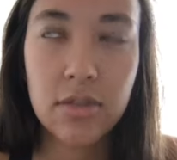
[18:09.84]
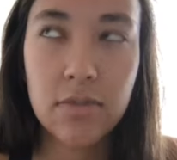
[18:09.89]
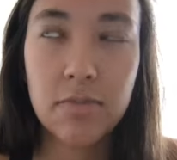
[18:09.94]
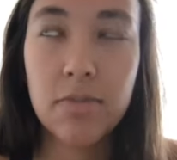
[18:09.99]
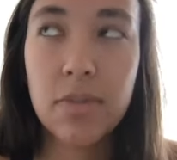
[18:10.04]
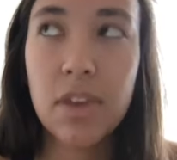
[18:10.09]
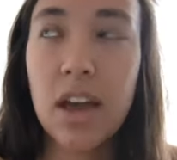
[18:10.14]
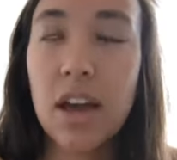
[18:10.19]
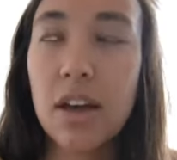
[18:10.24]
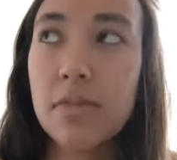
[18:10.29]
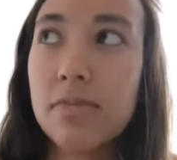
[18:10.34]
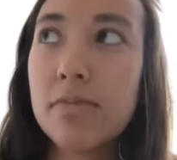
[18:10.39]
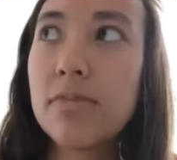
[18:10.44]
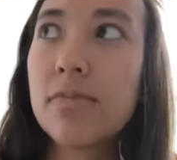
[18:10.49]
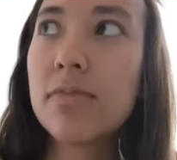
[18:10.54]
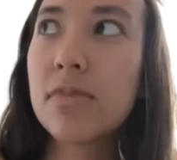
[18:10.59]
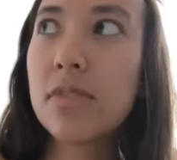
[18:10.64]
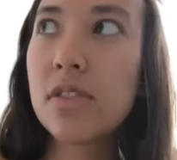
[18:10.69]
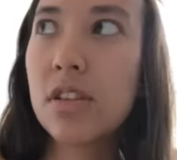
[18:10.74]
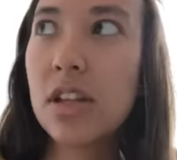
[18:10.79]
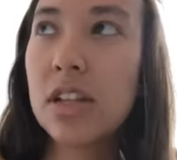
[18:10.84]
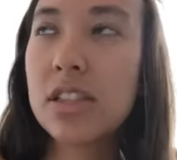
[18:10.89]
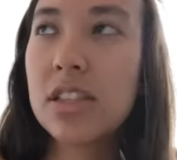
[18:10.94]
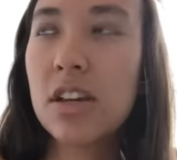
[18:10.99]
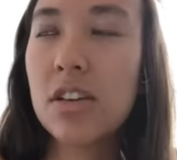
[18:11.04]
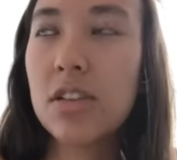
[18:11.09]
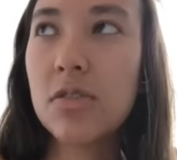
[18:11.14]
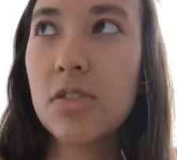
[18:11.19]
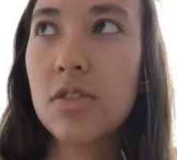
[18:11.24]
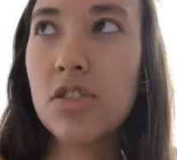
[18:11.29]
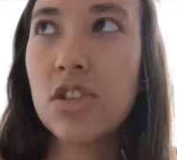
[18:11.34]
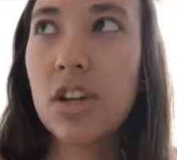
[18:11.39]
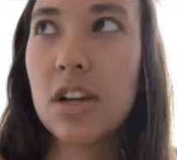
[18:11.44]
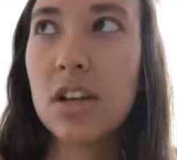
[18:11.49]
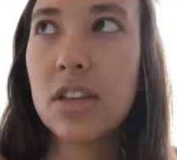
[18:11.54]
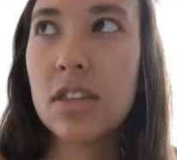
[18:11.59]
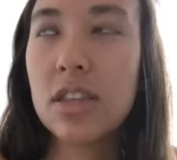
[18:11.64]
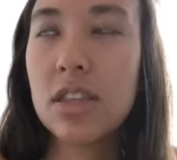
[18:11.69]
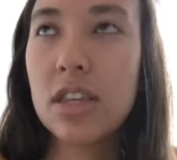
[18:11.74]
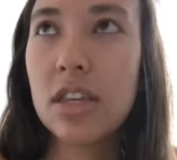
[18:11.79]
yeah, so that's how you would
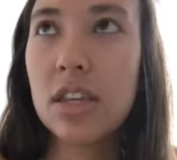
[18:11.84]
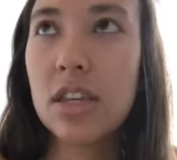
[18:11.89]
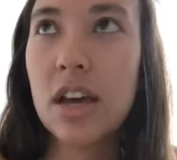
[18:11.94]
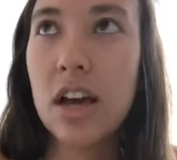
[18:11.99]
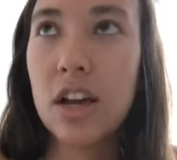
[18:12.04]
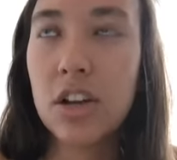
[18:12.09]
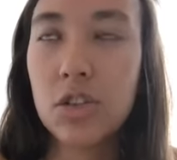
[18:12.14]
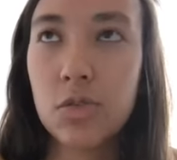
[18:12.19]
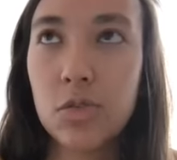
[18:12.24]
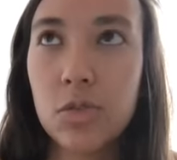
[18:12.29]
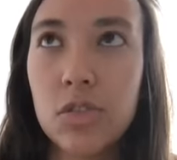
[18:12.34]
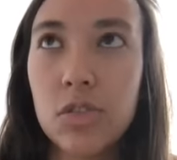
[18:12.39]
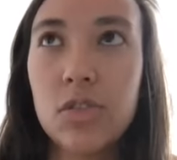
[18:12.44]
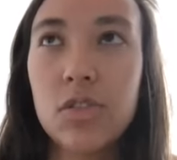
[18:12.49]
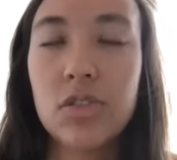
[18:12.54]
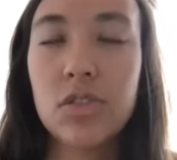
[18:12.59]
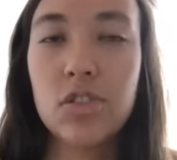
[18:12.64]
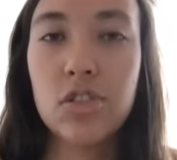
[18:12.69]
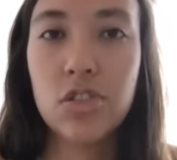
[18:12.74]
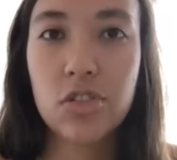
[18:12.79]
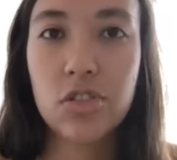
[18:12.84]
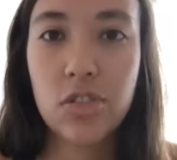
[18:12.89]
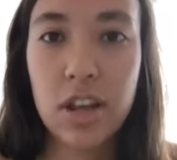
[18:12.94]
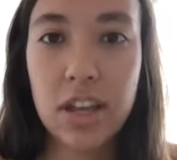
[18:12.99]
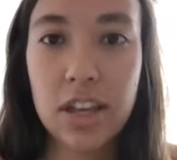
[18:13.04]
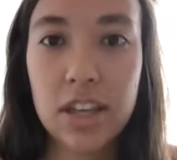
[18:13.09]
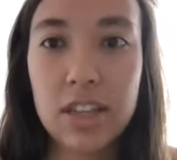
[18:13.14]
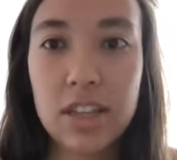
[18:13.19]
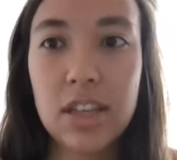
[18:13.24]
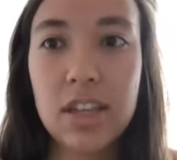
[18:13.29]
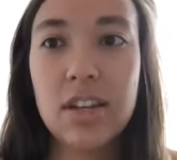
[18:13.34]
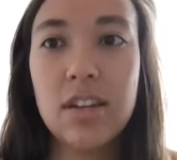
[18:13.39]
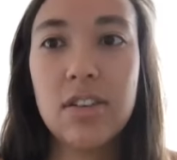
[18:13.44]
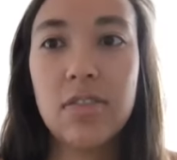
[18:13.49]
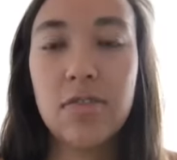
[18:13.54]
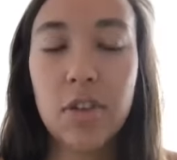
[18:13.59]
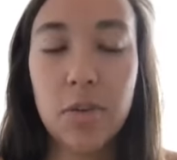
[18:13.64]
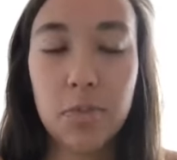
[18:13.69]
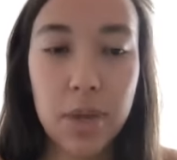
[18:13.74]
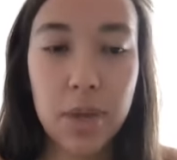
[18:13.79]
check the actual strength
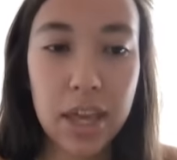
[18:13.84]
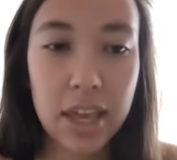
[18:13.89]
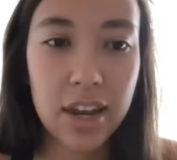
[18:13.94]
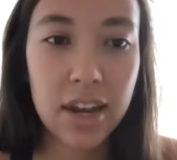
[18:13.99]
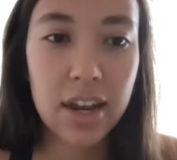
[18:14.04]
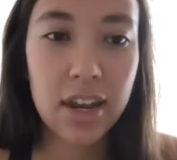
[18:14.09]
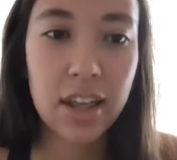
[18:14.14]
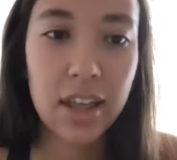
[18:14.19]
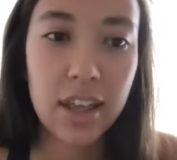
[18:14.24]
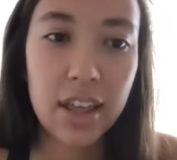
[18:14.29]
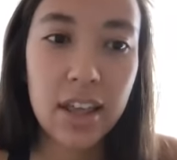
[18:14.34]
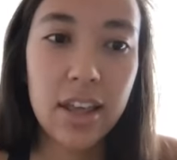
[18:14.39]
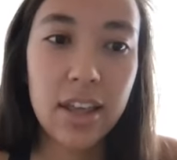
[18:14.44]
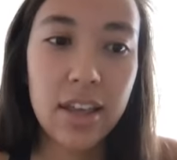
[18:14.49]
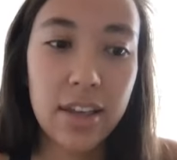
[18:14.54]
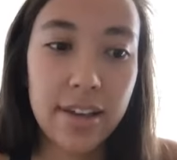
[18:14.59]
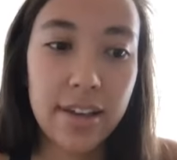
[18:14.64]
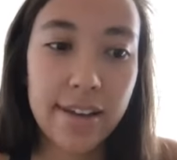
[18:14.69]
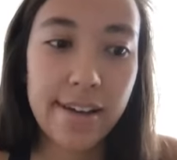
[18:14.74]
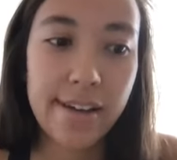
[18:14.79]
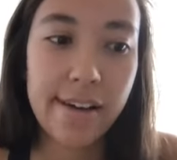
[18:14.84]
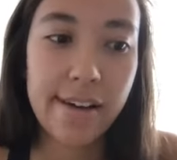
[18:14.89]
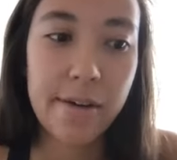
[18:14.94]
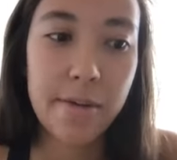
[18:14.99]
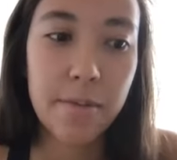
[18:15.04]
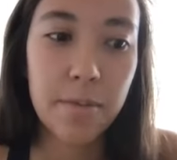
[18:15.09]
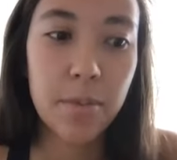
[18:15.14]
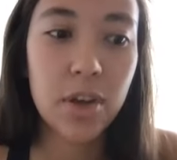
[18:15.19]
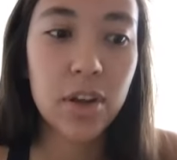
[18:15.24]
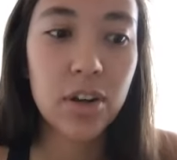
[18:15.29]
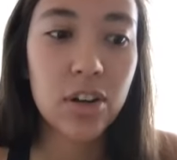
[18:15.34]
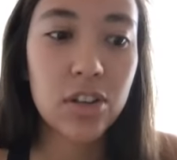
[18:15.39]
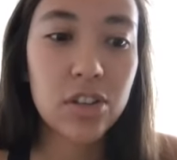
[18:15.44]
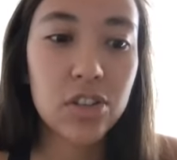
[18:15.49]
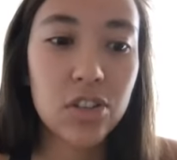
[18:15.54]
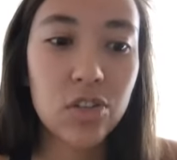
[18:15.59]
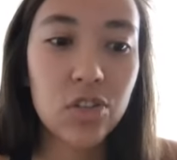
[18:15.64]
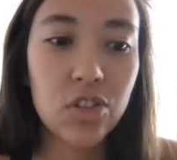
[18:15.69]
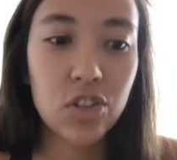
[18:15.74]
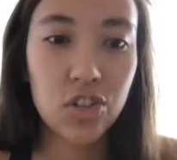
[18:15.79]
and for pain. You can
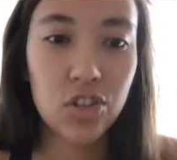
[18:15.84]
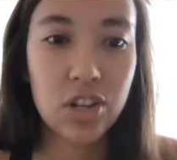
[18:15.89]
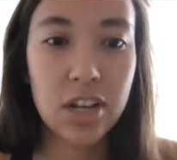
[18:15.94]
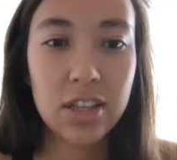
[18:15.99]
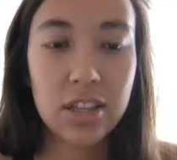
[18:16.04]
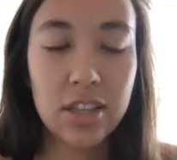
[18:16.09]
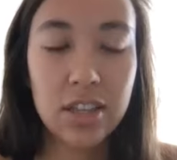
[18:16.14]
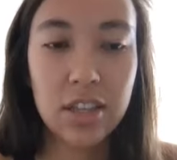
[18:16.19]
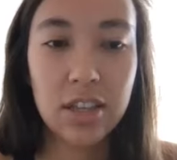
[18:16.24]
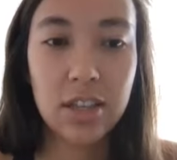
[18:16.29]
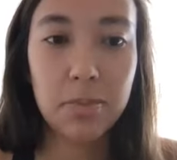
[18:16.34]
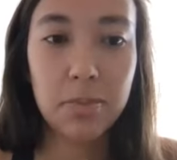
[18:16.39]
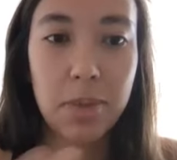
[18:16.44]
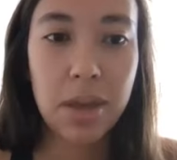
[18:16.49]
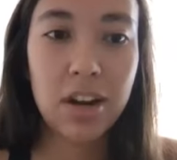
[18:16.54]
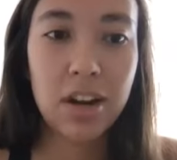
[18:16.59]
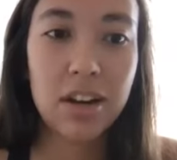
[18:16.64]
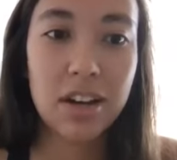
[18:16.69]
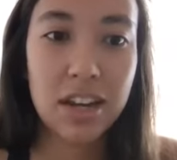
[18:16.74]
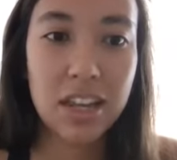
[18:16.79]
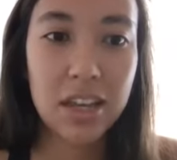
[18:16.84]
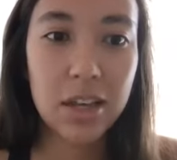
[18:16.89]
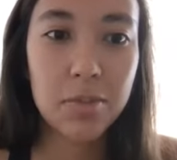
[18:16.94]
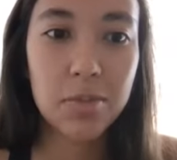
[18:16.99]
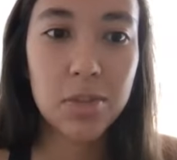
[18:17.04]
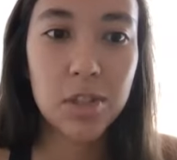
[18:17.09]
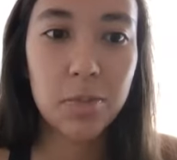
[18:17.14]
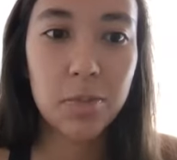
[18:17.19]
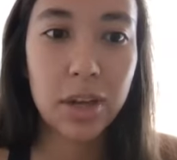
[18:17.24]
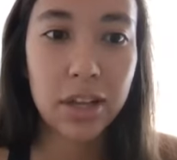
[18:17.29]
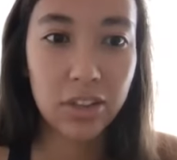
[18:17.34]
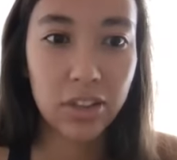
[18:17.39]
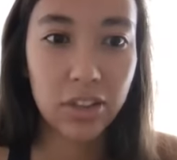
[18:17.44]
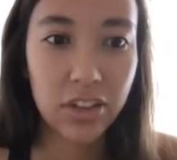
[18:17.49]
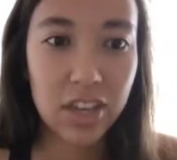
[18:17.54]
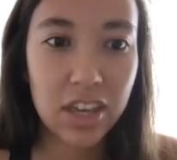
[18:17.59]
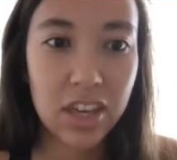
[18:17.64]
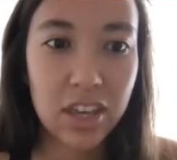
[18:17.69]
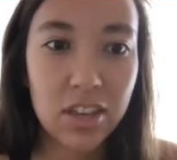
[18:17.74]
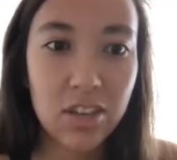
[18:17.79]
also just check the perineum. So by
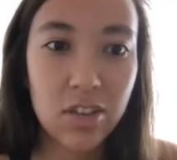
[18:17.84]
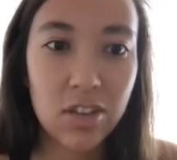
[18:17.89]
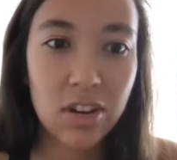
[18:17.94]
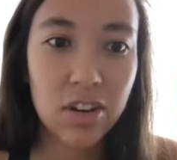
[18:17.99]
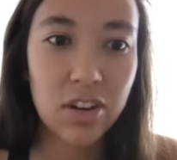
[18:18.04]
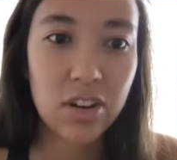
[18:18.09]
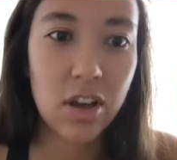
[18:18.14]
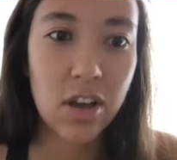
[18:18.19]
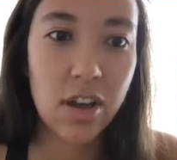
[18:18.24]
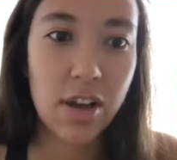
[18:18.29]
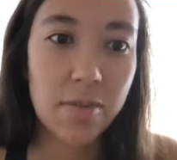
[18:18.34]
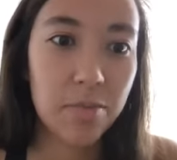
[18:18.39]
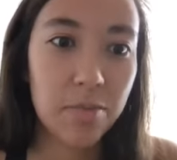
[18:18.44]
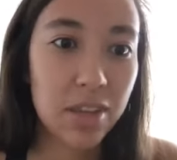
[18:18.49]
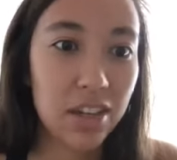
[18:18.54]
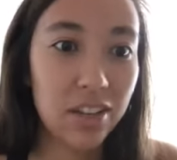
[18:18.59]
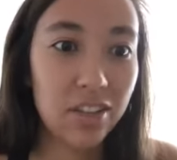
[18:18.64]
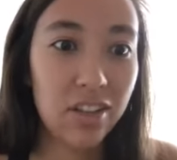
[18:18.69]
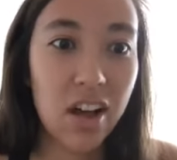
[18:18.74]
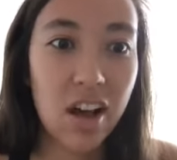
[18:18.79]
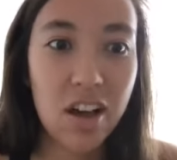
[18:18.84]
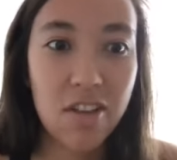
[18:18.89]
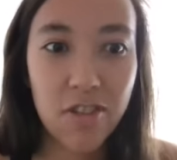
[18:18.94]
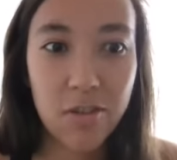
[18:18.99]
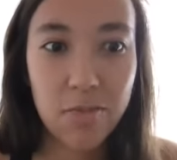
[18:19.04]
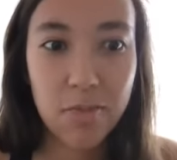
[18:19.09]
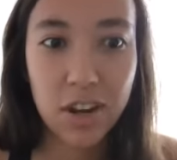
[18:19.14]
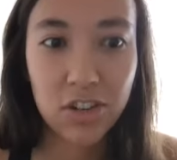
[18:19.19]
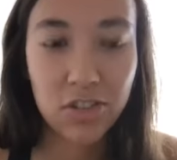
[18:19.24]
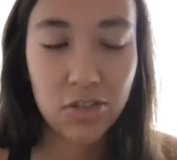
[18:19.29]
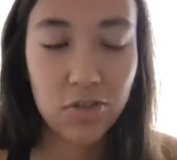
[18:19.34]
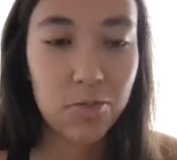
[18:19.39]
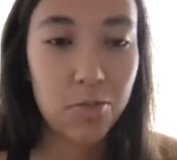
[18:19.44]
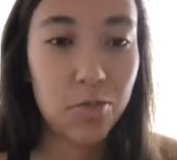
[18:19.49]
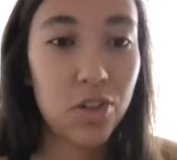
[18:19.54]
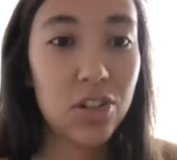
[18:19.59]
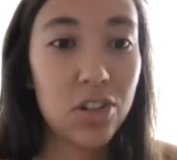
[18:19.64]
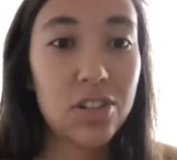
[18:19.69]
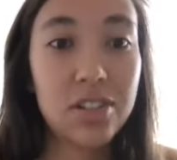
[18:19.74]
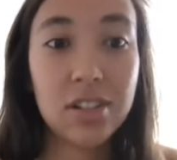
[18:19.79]
looking, you can get a lot of information from
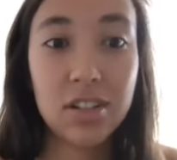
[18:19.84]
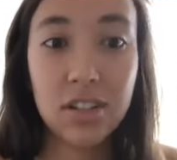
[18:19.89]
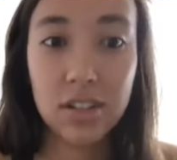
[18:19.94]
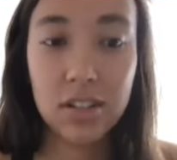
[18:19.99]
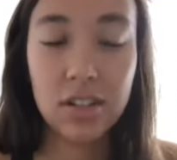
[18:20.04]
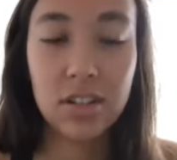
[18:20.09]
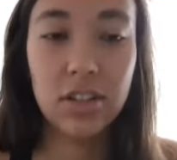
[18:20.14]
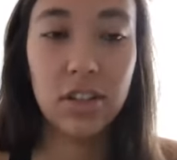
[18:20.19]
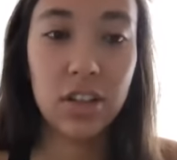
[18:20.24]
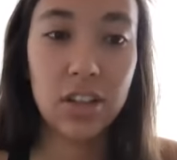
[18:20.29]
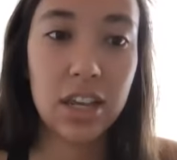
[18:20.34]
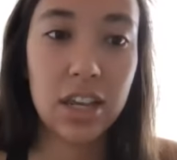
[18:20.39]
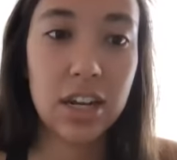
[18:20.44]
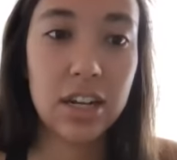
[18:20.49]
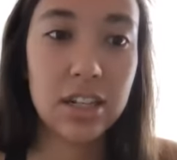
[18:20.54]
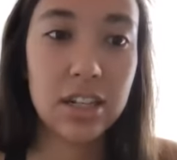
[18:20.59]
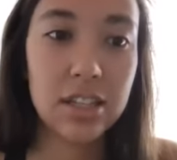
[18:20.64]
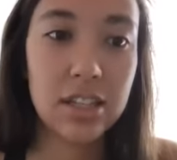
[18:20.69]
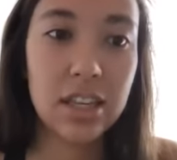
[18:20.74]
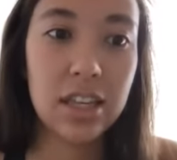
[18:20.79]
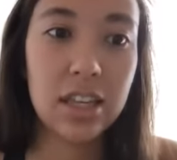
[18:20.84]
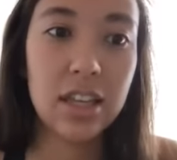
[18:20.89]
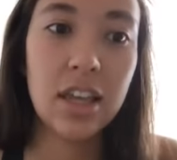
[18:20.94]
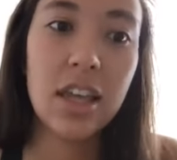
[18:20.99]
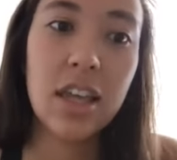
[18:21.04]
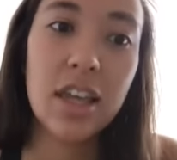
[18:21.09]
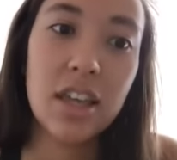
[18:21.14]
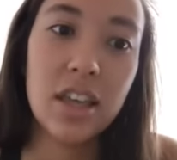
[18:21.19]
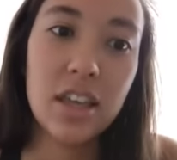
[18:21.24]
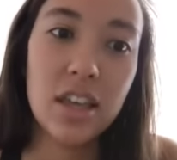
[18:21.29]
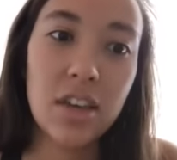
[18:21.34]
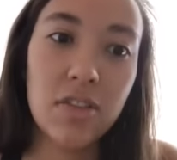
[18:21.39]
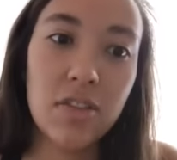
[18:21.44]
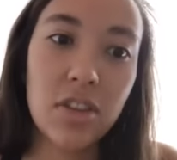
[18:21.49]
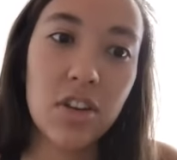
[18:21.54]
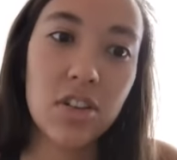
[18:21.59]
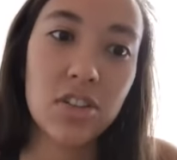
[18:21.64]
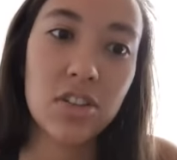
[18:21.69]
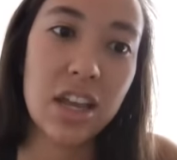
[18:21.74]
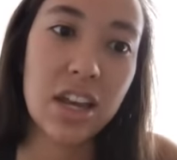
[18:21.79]
just looking to see if
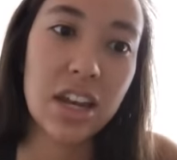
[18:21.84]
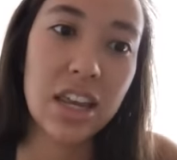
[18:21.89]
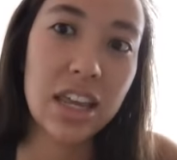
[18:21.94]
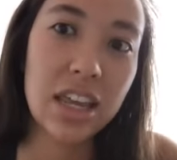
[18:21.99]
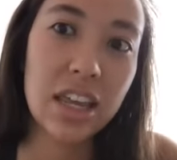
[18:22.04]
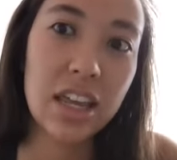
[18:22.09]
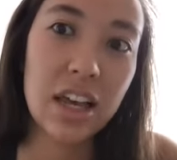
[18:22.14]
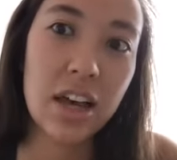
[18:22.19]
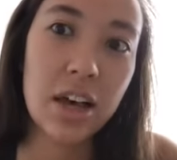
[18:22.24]
there's any